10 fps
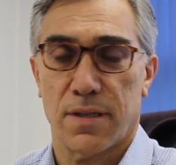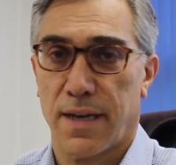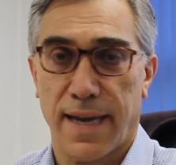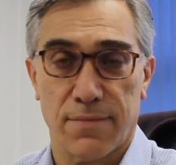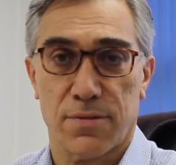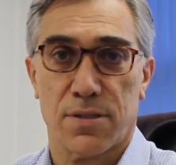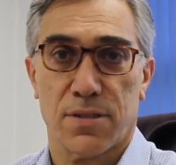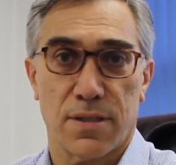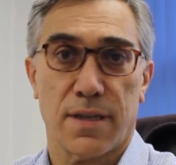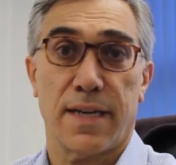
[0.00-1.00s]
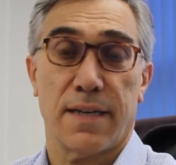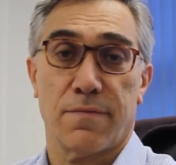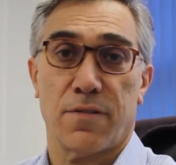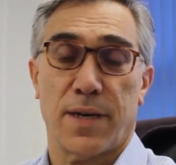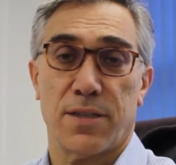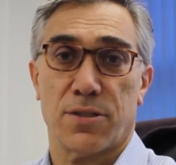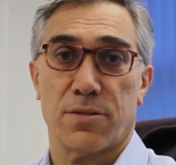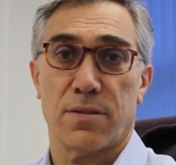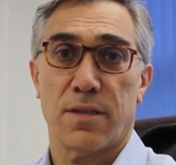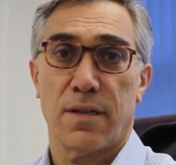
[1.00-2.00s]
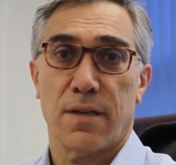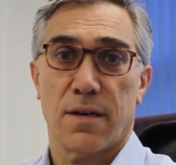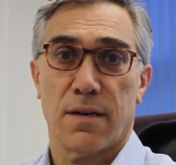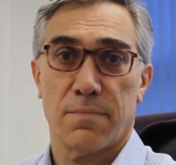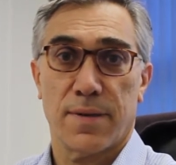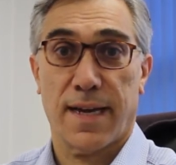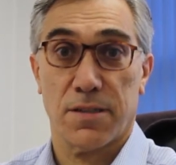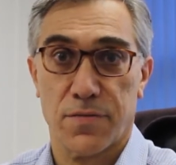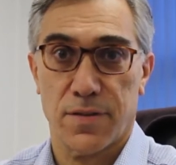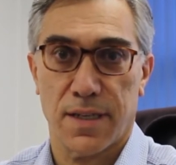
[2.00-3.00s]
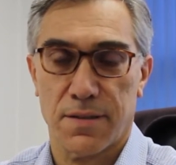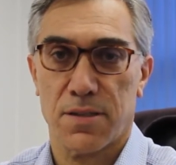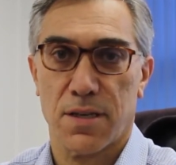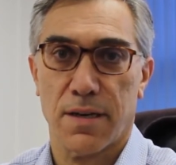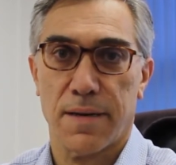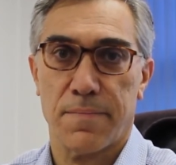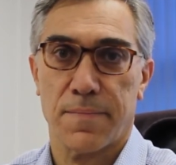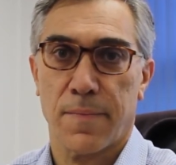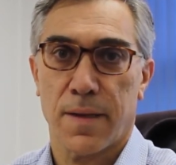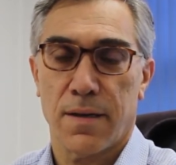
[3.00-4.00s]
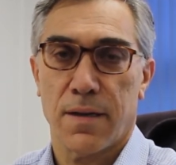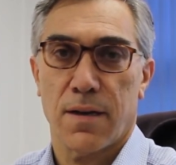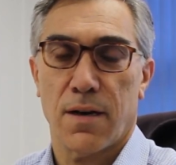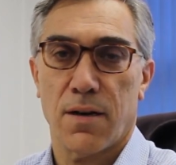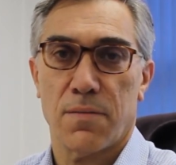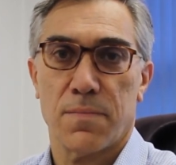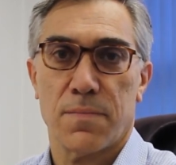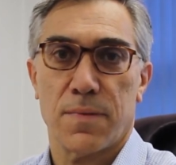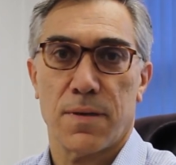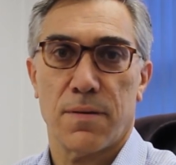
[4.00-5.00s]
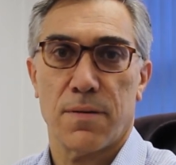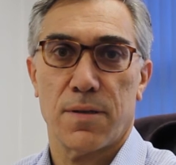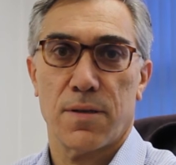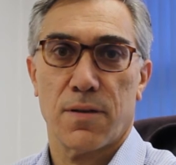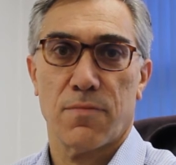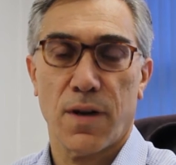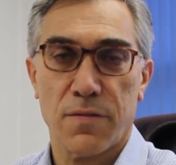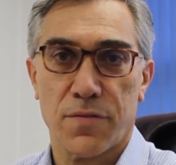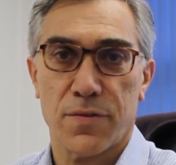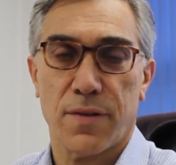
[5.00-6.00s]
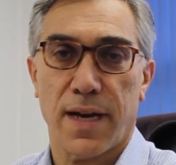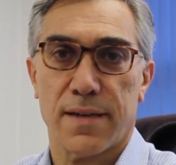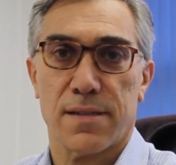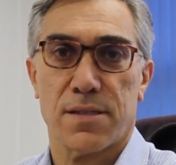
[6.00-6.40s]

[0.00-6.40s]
accounts and key information, uh, but that's for another time. Um, run through that,